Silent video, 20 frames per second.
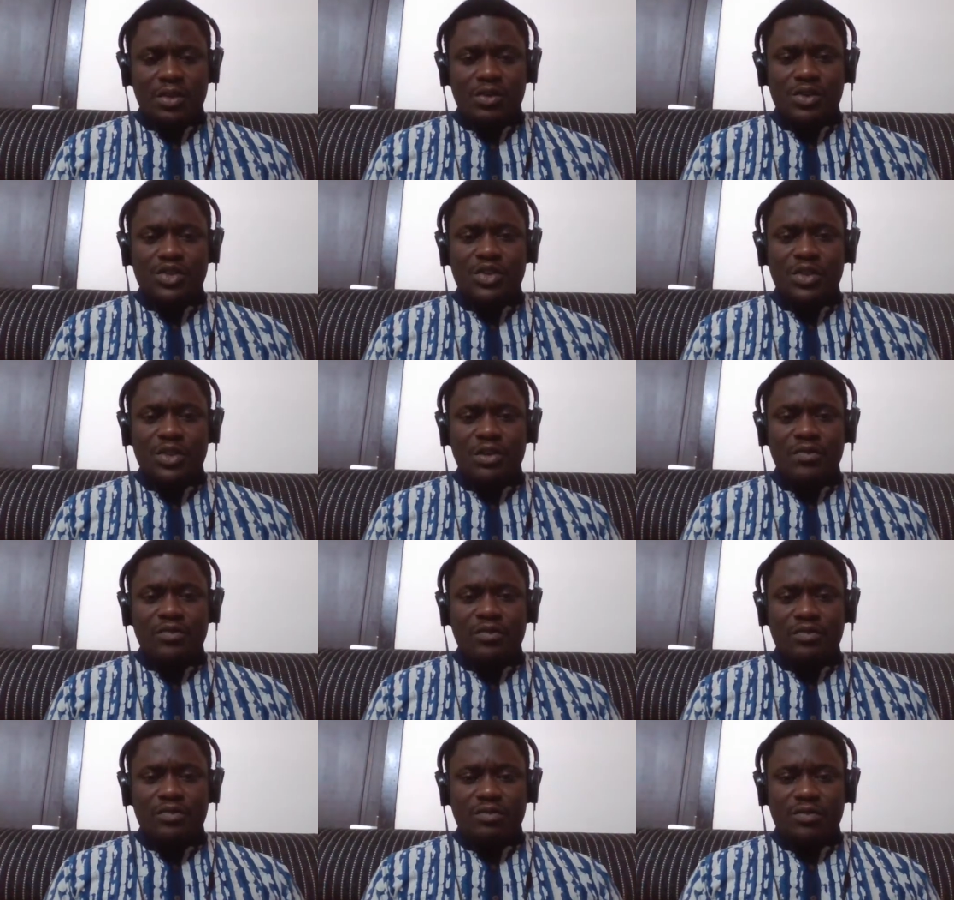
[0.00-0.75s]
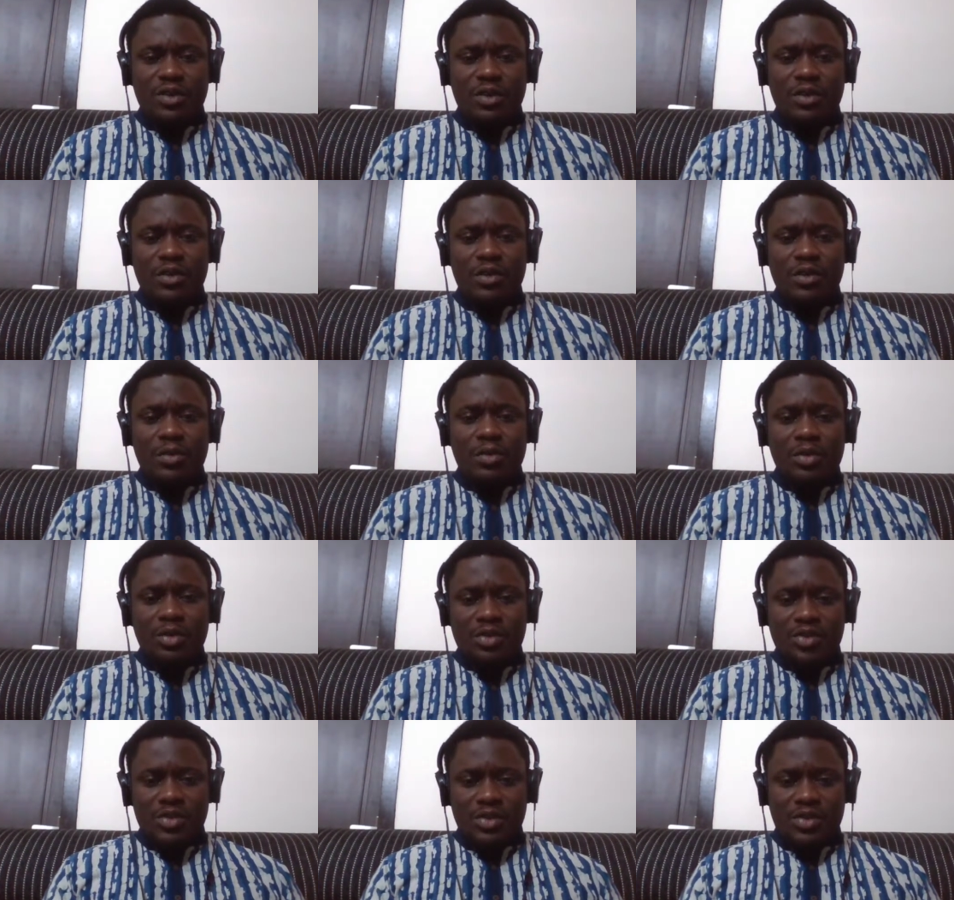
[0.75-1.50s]
in the notion of
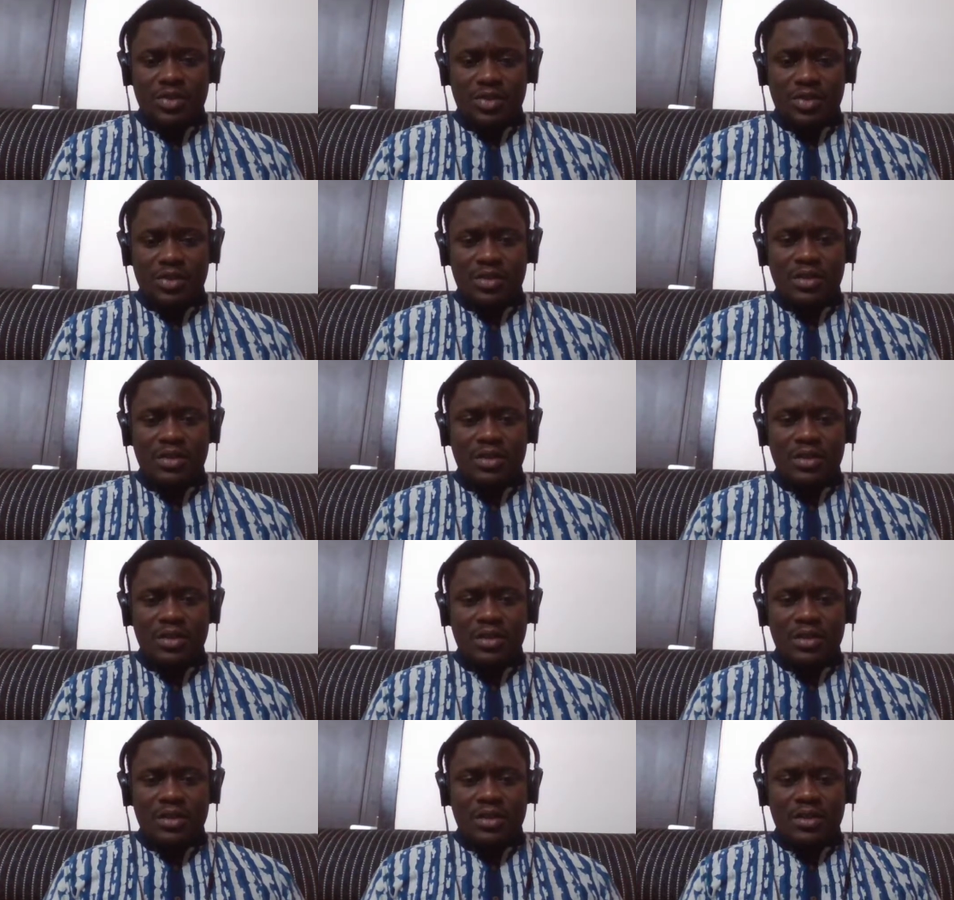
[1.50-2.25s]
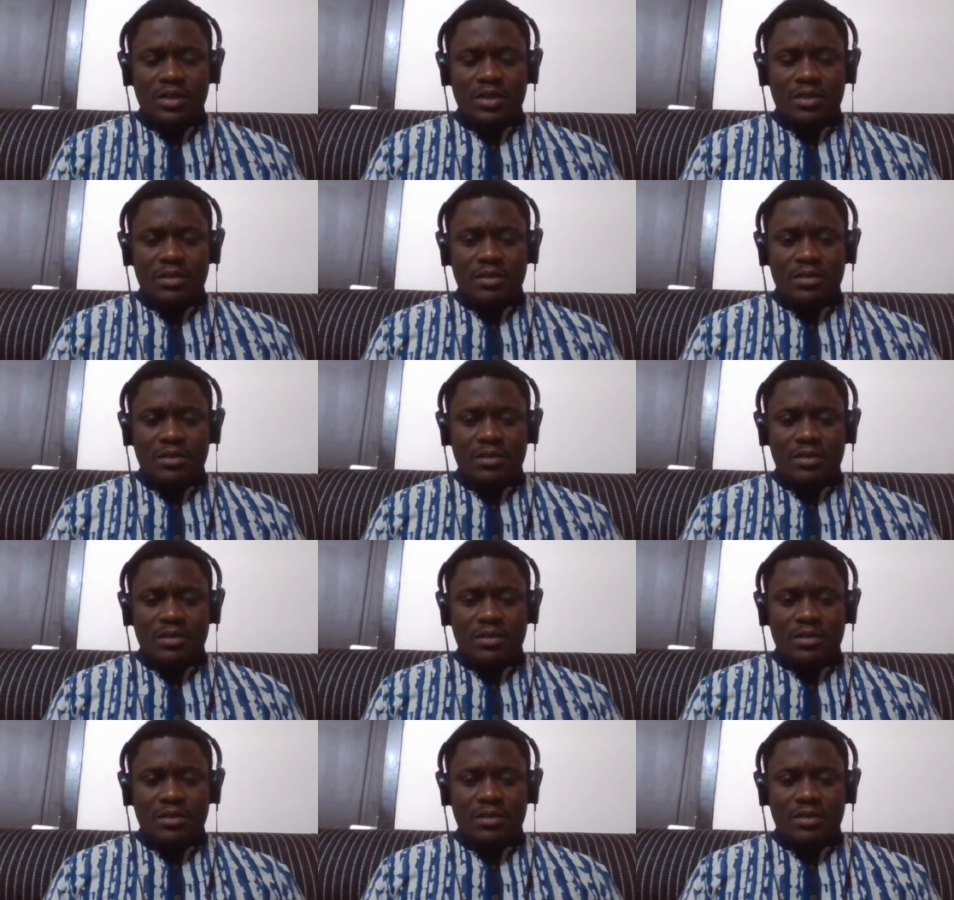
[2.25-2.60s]
the global citizen.